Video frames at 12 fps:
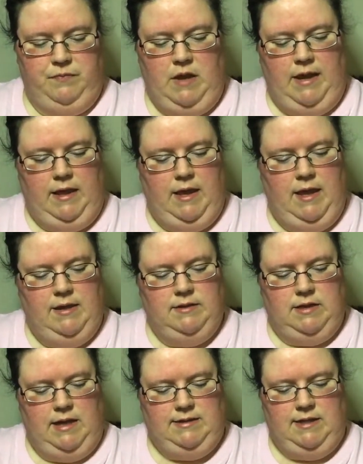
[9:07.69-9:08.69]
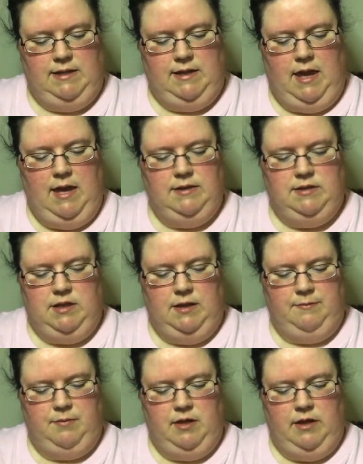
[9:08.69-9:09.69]
As I gazed
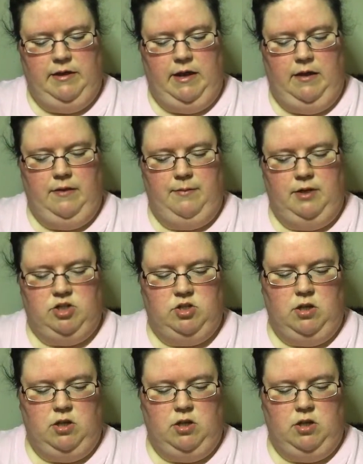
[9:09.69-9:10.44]
up and down the beach,